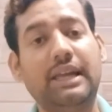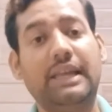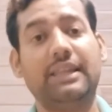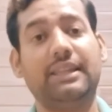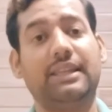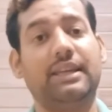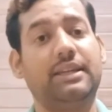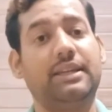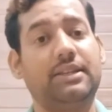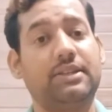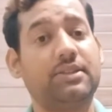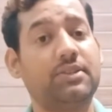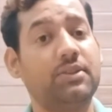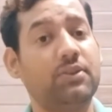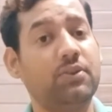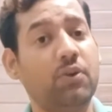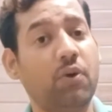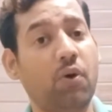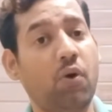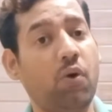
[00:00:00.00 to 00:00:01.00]
there is
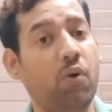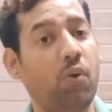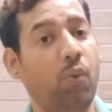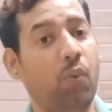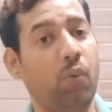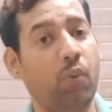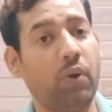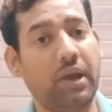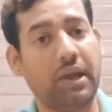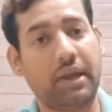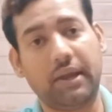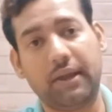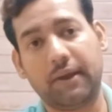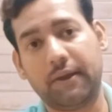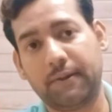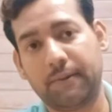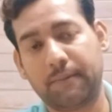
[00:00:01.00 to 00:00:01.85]
no way